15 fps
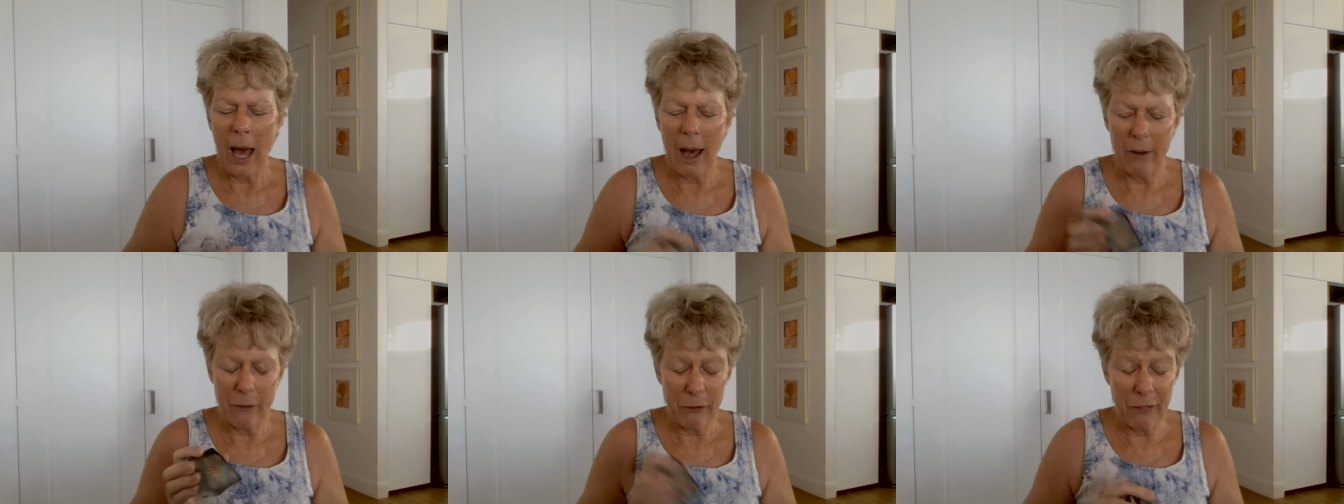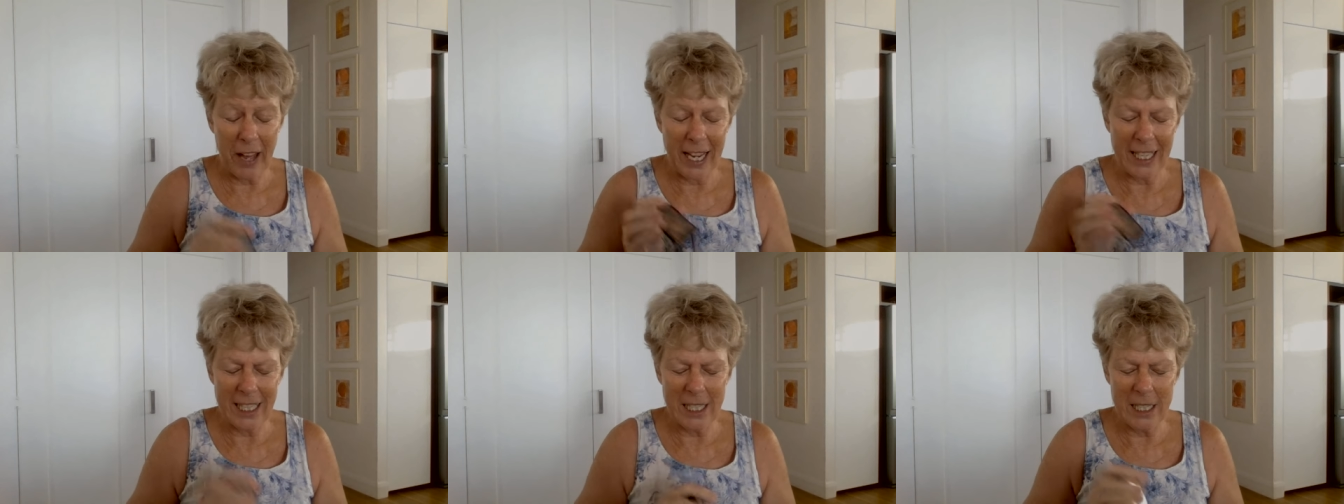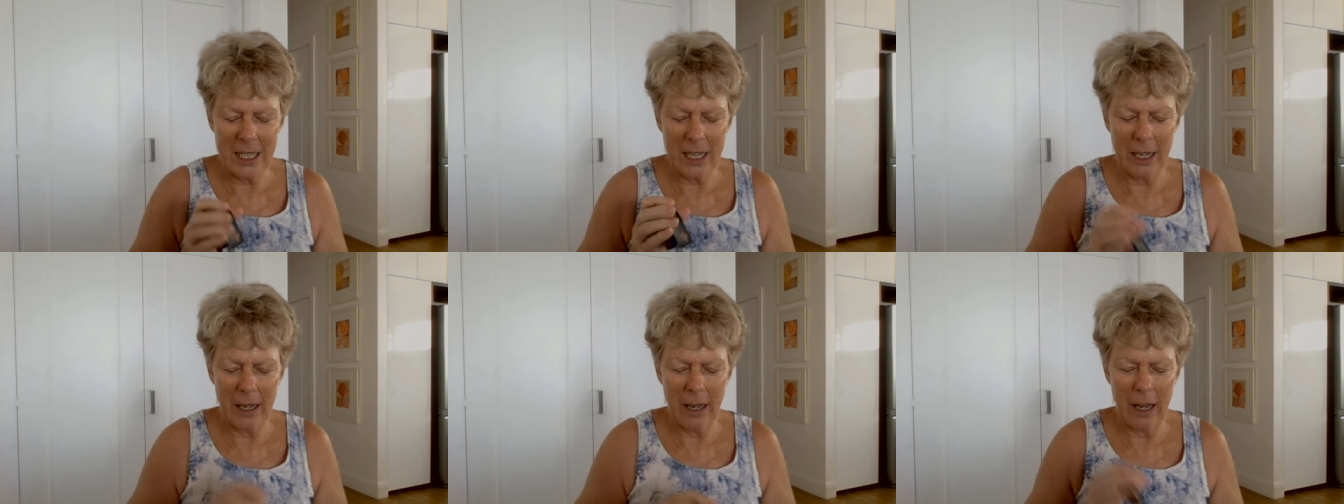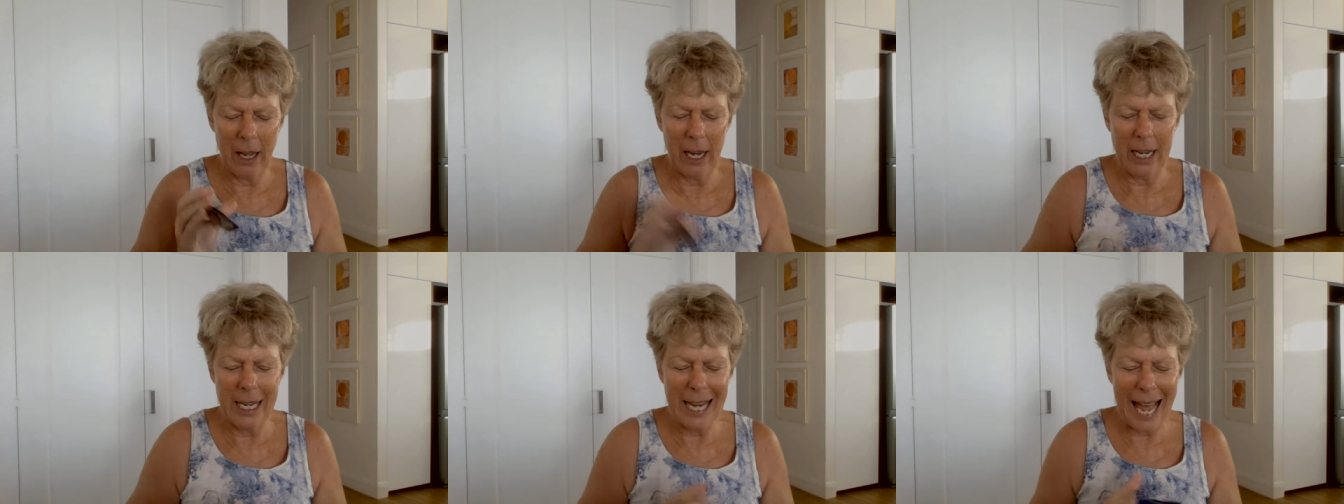uh, fund
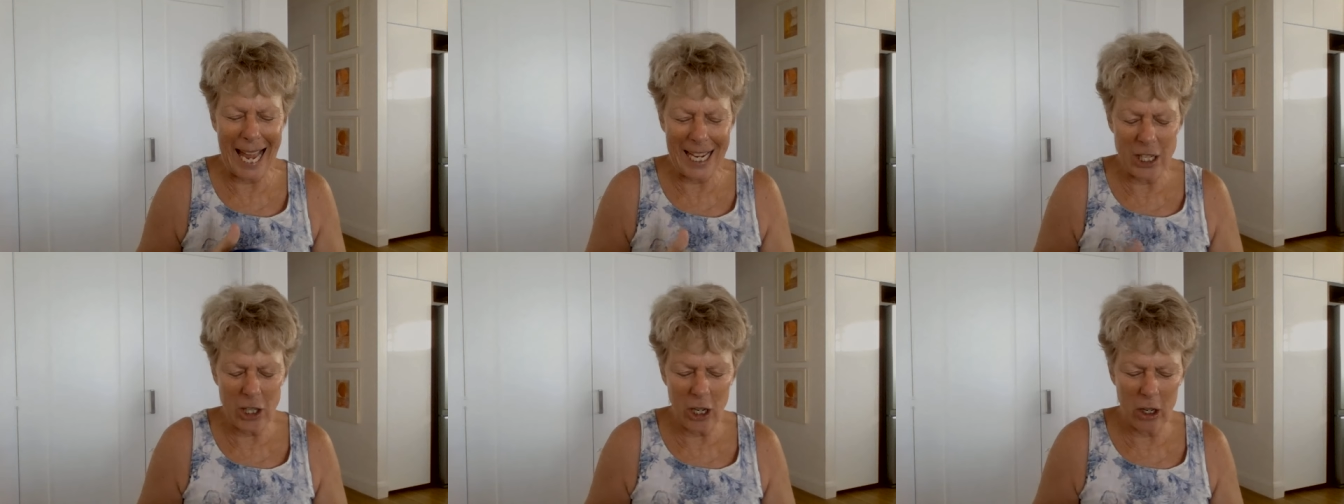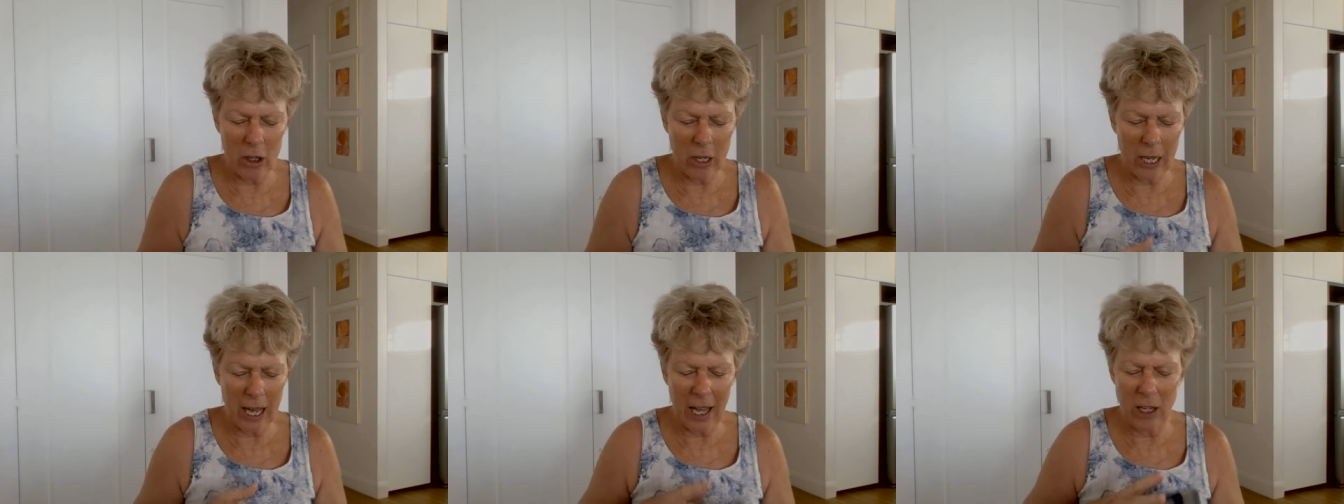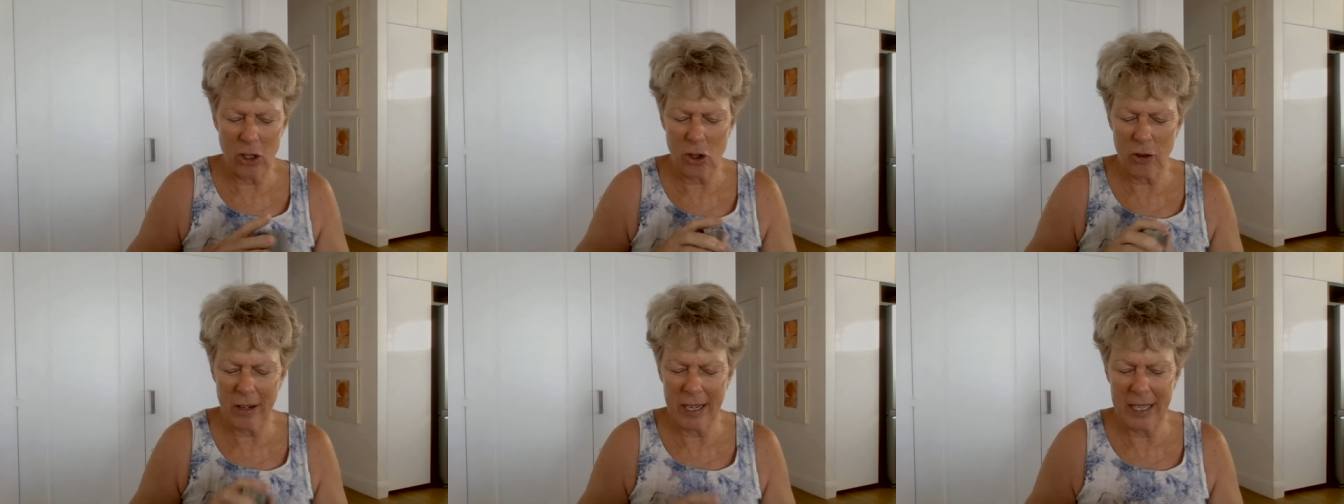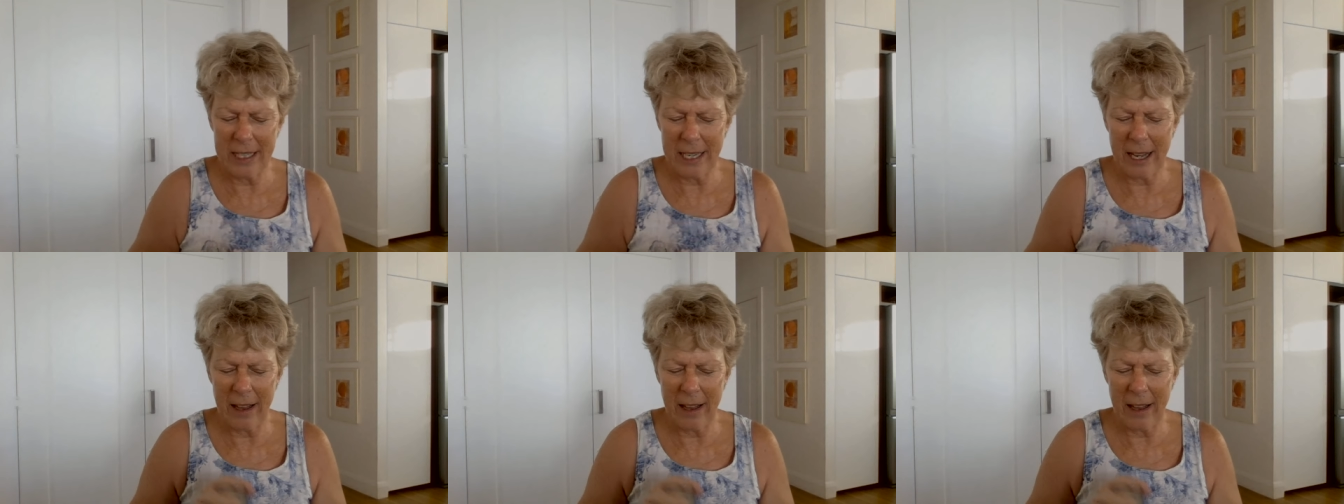NATO countries,